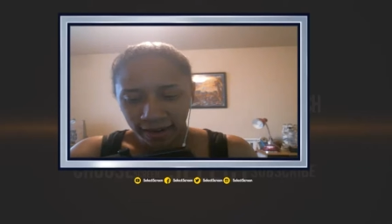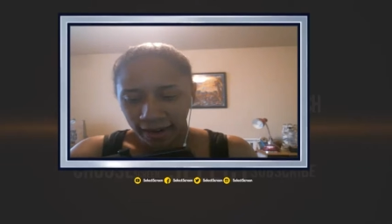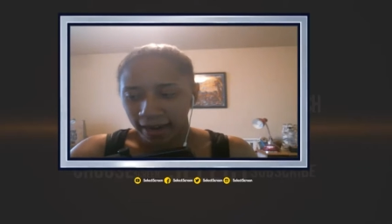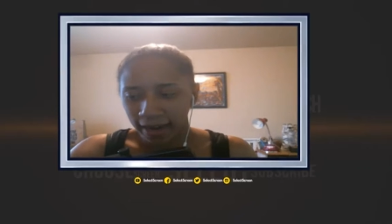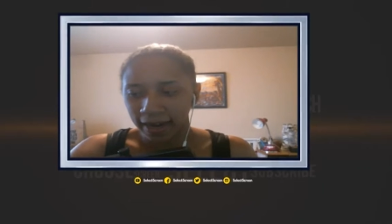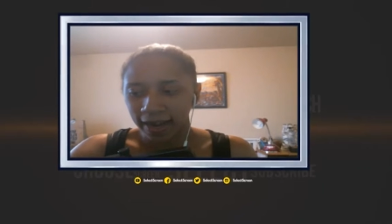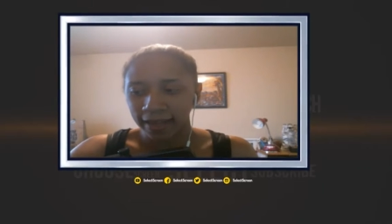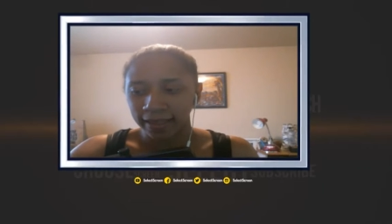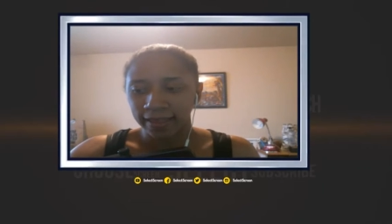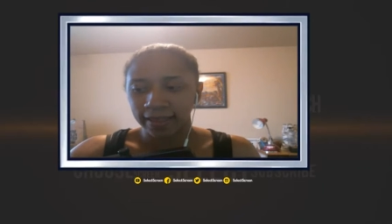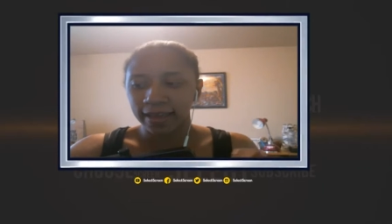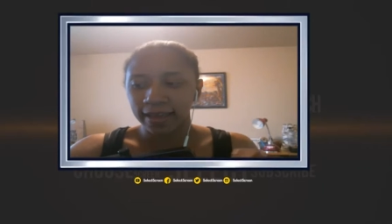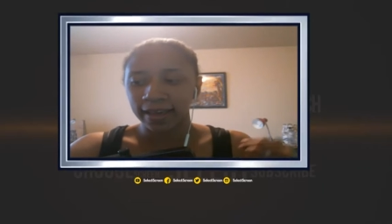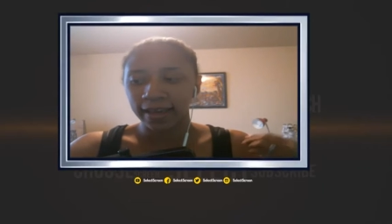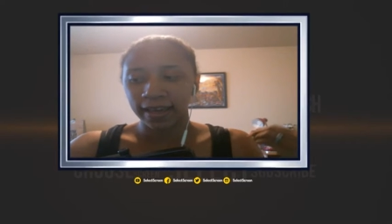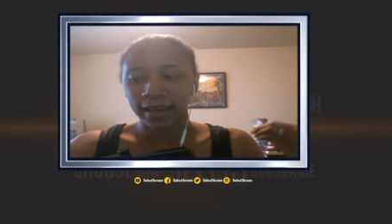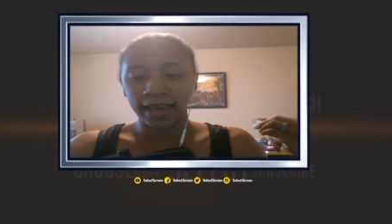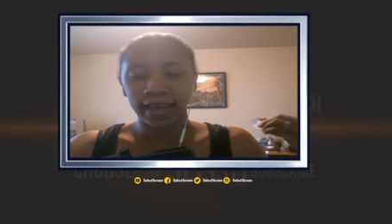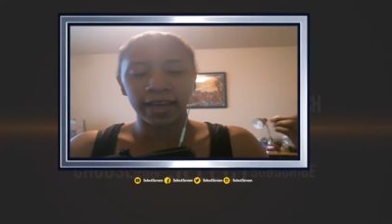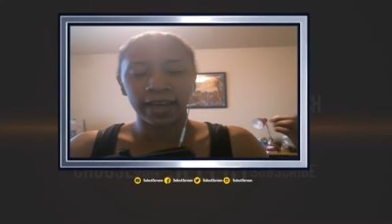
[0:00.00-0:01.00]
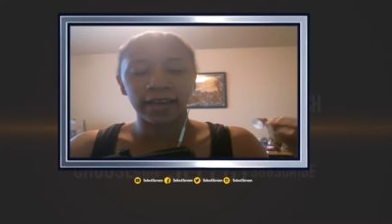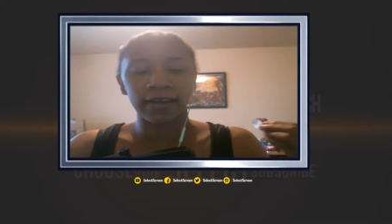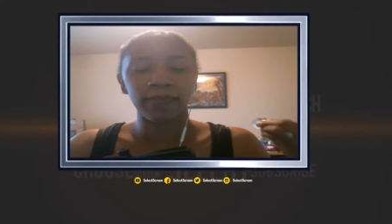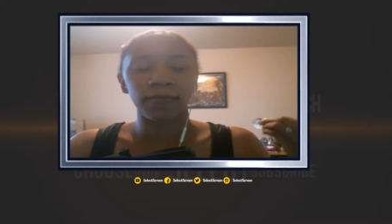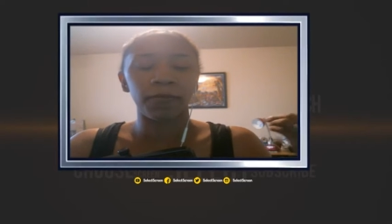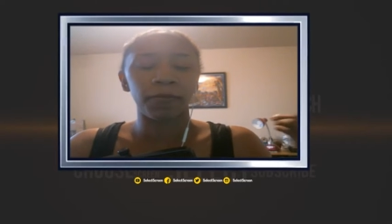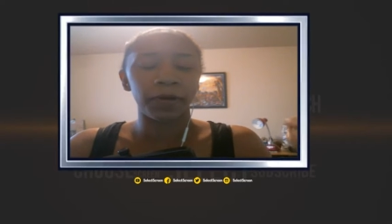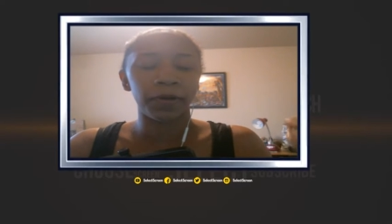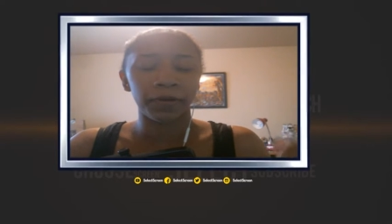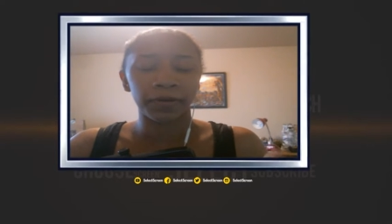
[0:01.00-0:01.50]
and I think it
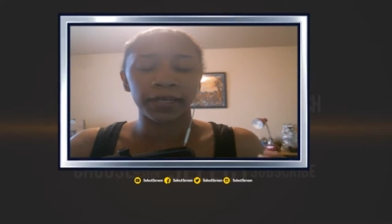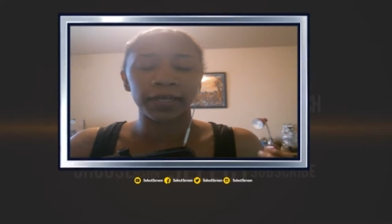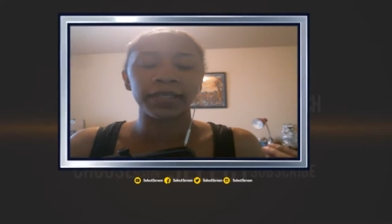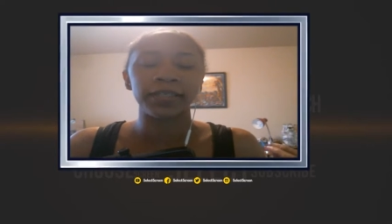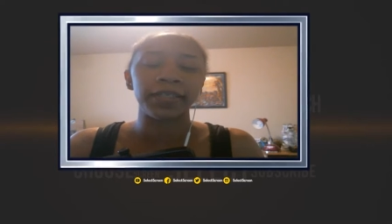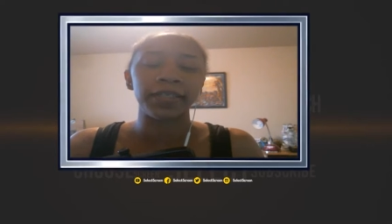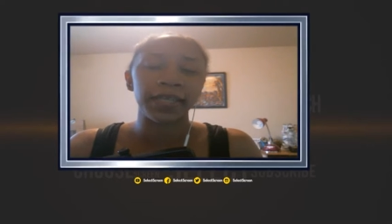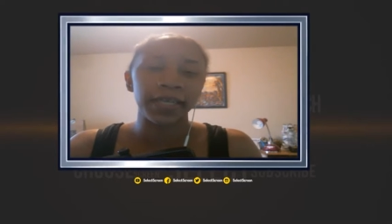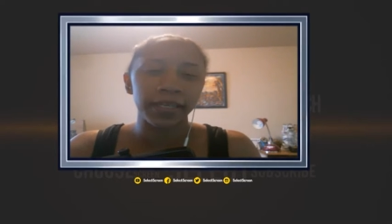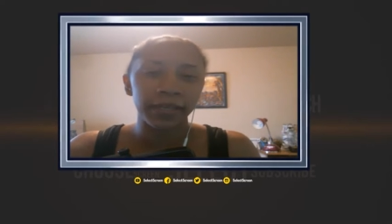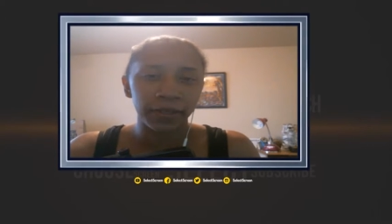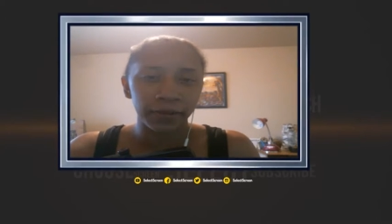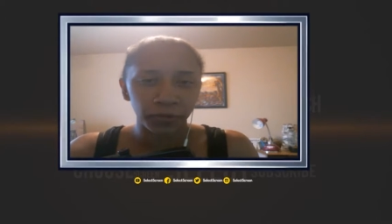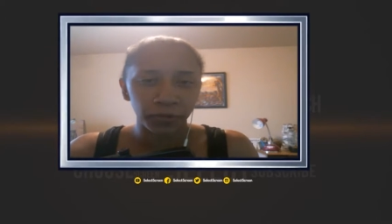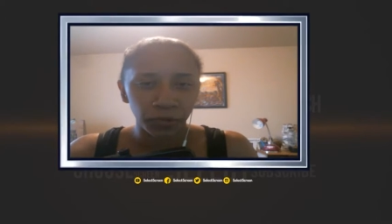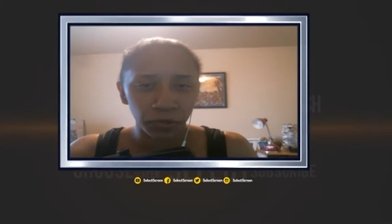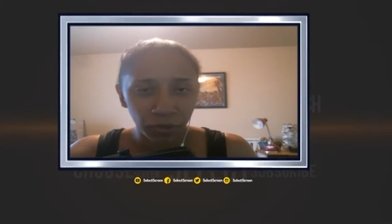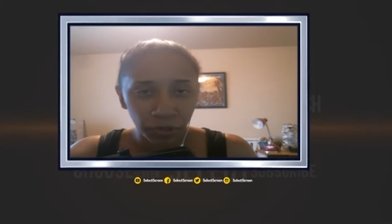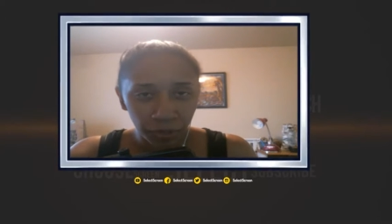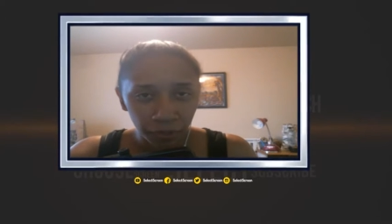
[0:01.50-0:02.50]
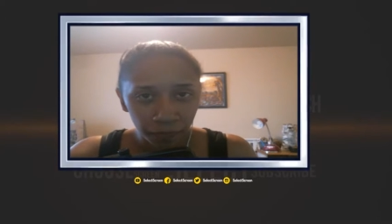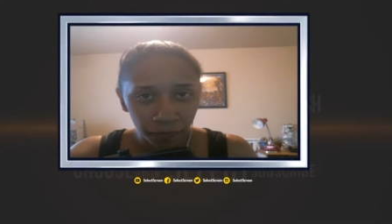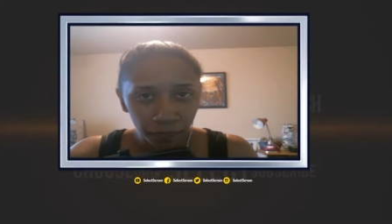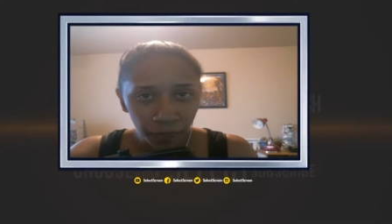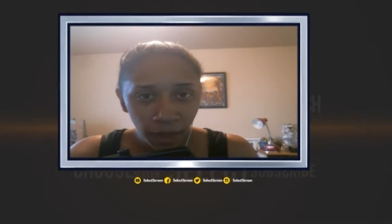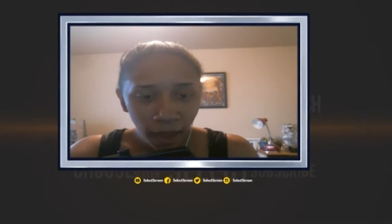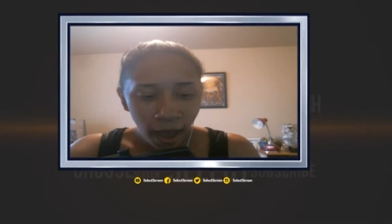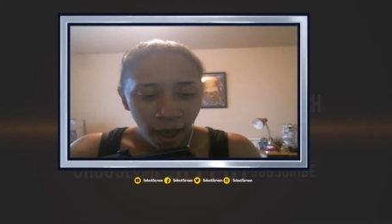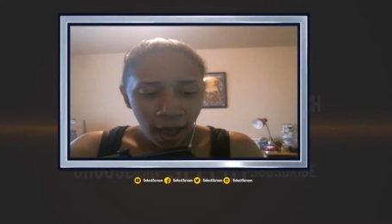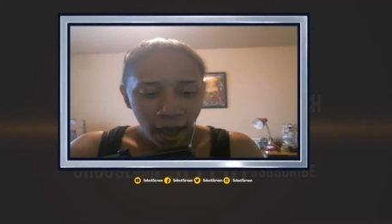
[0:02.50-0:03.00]
will continue to do.
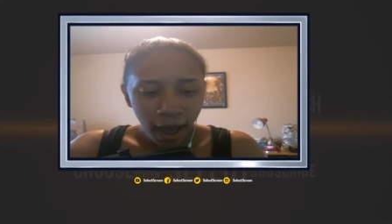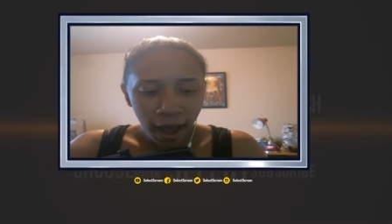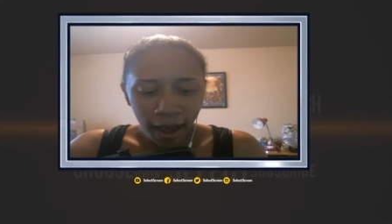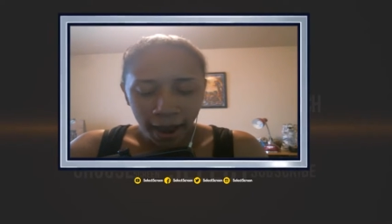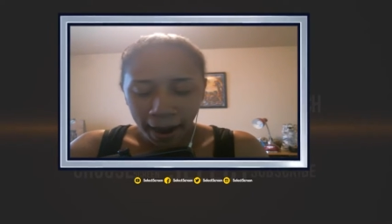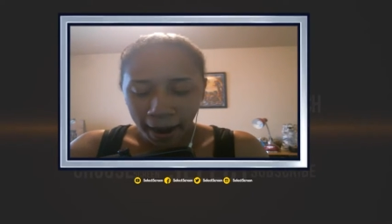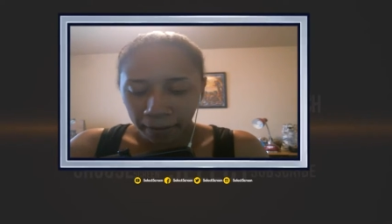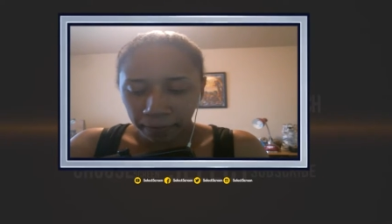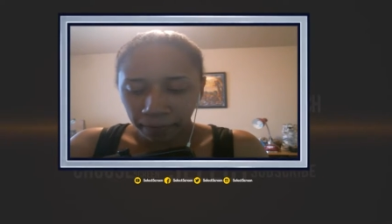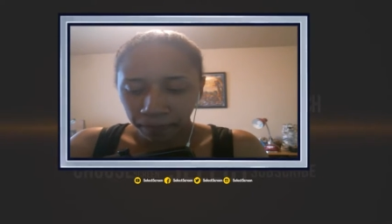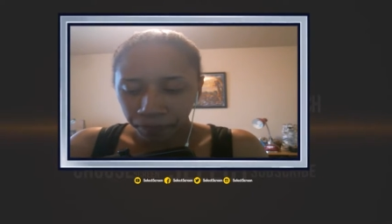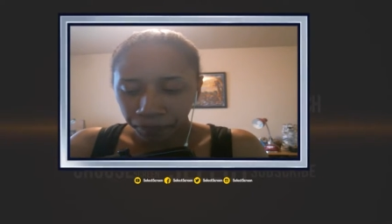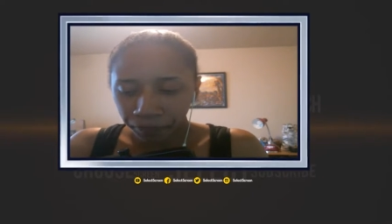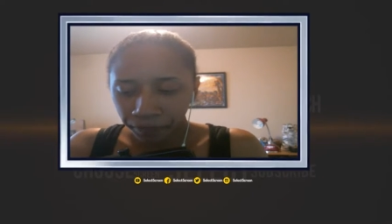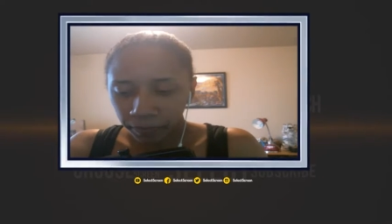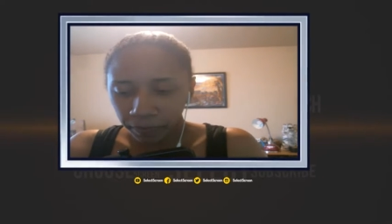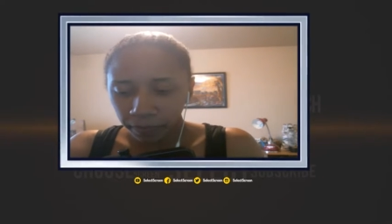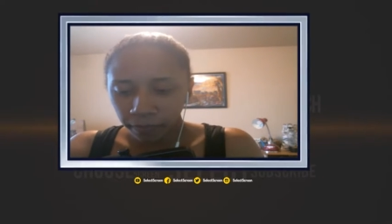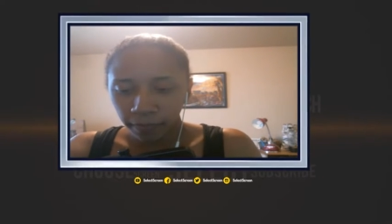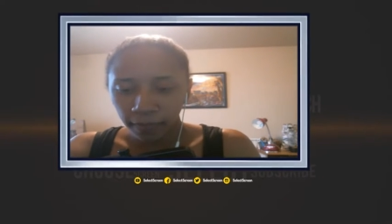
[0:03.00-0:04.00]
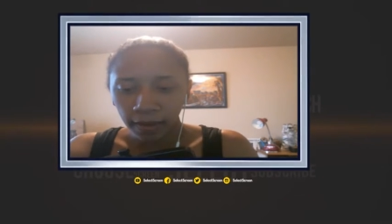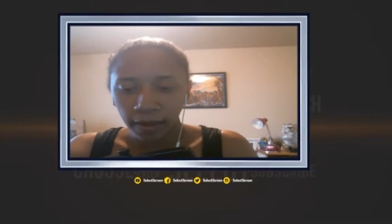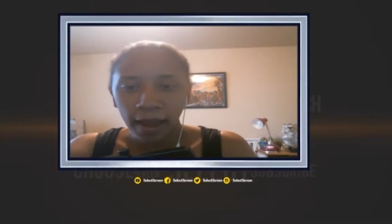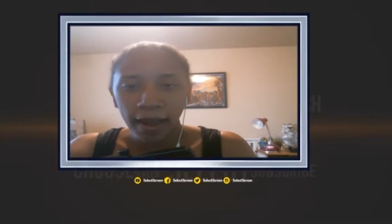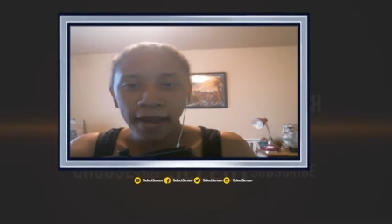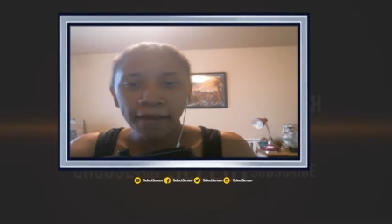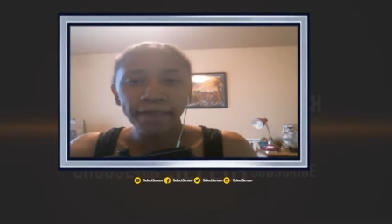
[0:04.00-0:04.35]
Um, I